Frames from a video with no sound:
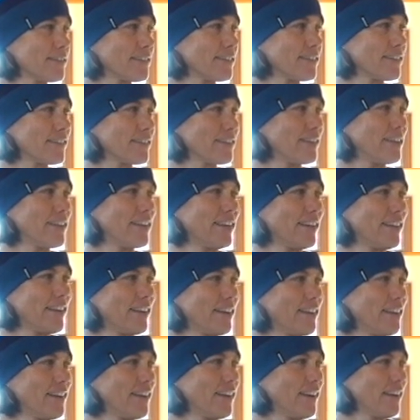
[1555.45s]

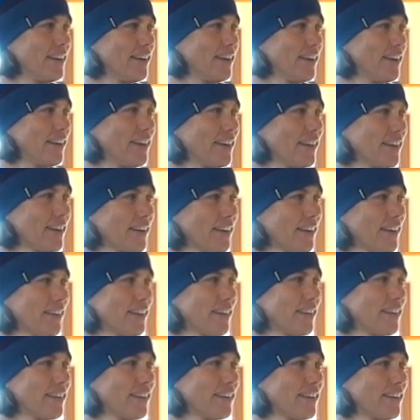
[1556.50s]

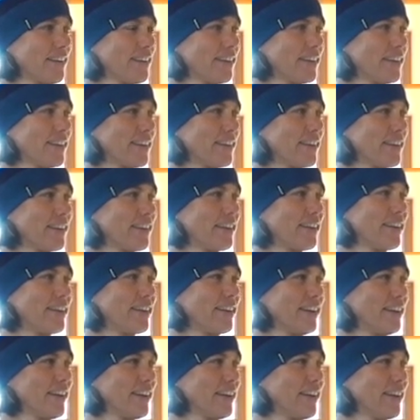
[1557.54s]

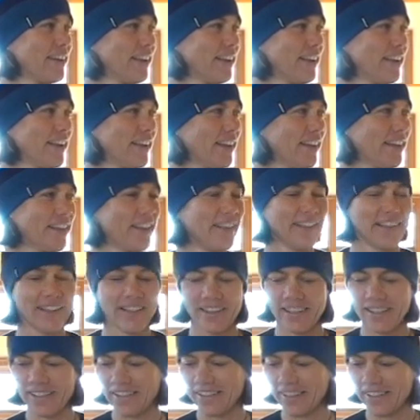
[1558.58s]

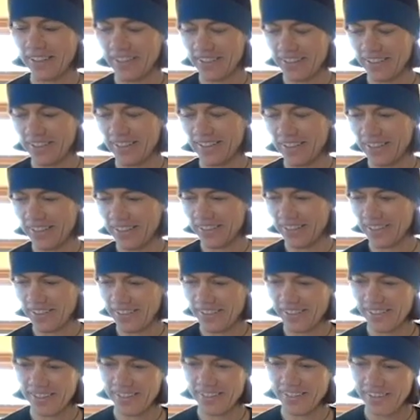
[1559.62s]

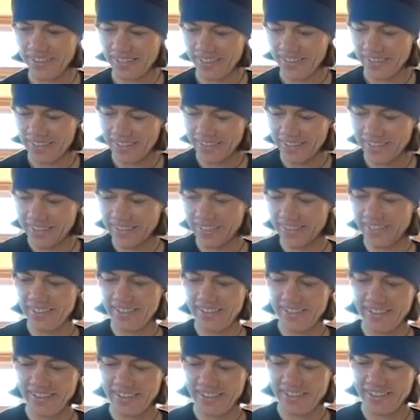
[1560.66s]

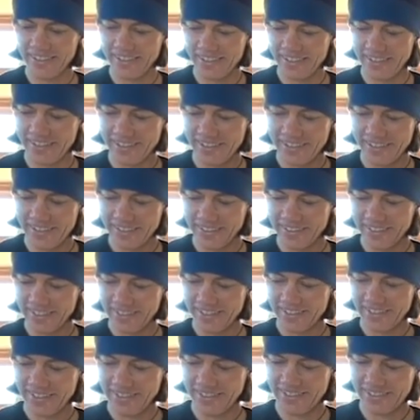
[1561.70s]

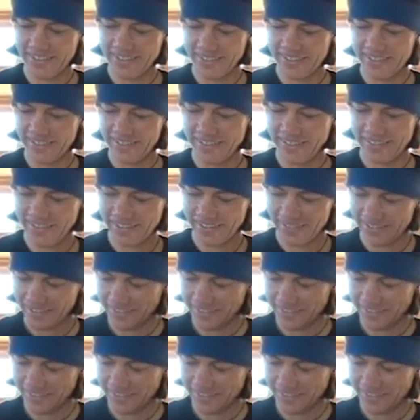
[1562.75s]
No words are spoken by the person on screen.